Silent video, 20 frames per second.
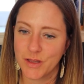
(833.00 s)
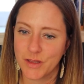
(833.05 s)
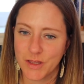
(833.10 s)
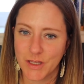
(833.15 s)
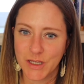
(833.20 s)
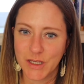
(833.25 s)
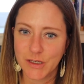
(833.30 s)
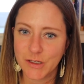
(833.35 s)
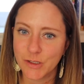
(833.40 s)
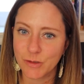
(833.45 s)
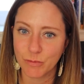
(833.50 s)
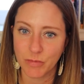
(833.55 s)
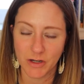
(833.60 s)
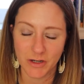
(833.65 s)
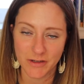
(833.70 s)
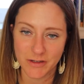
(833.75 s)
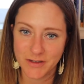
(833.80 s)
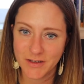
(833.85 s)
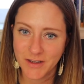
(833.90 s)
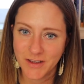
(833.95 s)
they kick your
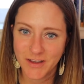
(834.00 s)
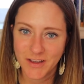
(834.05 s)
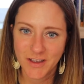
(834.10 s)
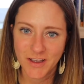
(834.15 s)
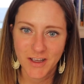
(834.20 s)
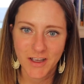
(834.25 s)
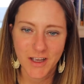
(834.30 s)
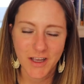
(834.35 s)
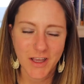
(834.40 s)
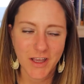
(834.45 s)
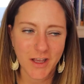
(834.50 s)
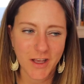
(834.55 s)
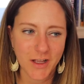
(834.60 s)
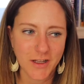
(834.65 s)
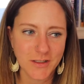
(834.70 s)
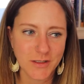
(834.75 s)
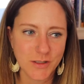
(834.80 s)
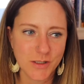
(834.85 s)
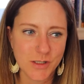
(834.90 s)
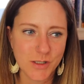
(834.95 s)
butt.
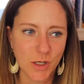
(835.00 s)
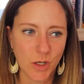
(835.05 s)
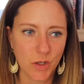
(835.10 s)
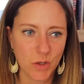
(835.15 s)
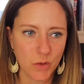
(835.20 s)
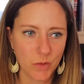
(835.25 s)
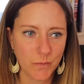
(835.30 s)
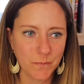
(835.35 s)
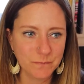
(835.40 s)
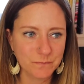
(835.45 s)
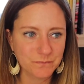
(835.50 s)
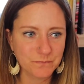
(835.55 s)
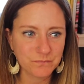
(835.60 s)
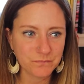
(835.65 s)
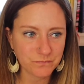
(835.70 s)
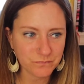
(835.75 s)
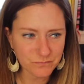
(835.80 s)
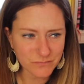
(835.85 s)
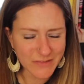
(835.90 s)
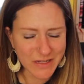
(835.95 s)
And so
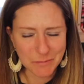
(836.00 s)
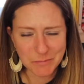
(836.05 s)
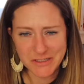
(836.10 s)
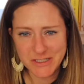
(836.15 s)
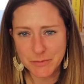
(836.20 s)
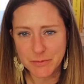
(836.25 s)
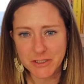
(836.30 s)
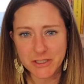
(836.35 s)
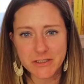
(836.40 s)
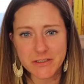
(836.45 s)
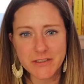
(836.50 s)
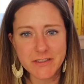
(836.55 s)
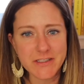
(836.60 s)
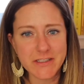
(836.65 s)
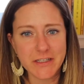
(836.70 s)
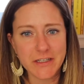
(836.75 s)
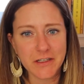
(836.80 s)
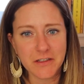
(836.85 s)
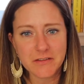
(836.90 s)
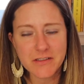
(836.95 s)
I'm
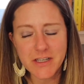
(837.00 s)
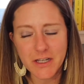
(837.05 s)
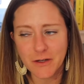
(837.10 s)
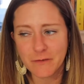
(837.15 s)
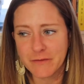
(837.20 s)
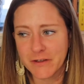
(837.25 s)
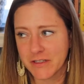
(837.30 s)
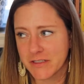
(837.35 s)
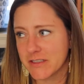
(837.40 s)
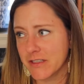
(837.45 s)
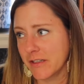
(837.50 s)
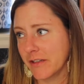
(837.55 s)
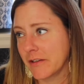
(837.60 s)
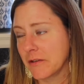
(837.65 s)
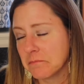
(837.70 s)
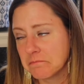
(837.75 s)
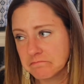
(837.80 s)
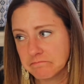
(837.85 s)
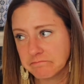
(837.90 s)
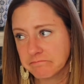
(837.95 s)
experiencing side effects like
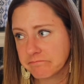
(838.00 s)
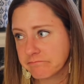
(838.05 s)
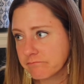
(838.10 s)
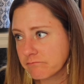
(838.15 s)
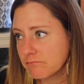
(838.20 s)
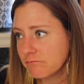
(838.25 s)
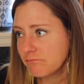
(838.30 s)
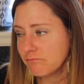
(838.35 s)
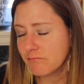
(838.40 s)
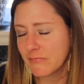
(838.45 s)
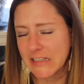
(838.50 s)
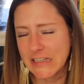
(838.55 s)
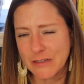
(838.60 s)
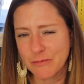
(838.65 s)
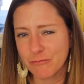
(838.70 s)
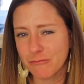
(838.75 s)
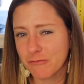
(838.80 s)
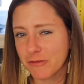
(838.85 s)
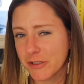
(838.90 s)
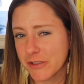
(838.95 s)

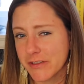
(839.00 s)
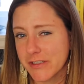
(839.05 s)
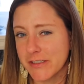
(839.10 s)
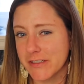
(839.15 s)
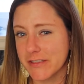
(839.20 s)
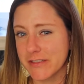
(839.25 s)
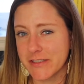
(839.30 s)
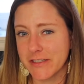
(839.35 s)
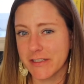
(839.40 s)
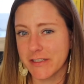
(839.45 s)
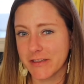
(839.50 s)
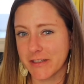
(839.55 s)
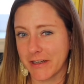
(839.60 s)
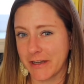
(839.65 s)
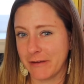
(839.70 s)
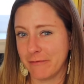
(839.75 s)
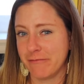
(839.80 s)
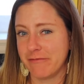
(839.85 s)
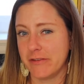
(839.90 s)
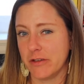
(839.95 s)
I'm really dizzy,
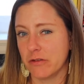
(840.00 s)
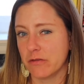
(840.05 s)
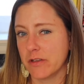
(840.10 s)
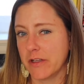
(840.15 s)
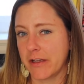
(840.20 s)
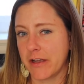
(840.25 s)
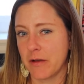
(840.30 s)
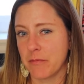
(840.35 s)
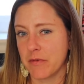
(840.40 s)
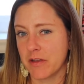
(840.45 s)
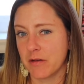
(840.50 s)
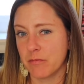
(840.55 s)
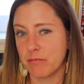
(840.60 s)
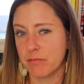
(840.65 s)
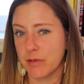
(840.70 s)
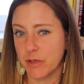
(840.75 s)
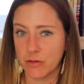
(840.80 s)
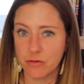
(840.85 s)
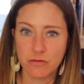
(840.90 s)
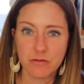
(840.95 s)
I feel like I'm on a
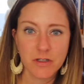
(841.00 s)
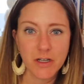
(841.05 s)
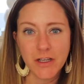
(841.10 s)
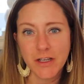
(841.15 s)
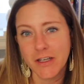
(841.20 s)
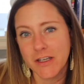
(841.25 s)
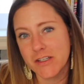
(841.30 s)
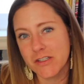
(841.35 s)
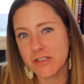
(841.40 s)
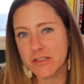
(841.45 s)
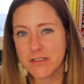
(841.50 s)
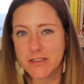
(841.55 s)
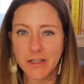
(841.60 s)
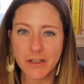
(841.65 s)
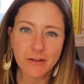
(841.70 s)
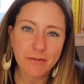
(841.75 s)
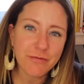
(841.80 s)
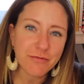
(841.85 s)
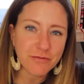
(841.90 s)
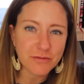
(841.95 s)
boat just
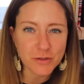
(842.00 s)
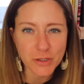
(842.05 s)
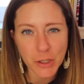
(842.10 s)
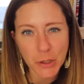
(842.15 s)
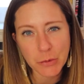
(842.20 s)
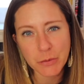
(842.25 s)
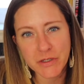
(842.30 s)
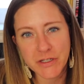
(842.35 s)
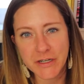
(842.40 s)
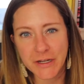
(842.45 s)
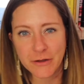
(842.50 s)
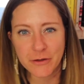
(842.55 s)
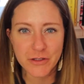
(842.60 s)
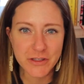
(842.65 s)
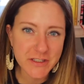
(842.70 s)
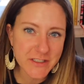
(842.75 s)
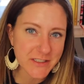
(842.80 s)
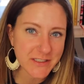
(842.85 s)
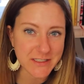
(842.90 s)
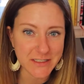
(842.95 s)
floating out
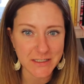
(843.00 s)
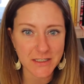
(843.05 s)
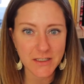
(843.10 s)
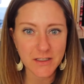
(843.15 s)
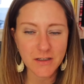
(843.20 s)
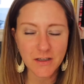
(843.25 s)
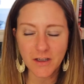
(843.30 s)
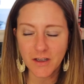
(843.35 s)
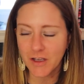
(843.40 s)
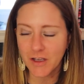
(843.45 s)
in the sea.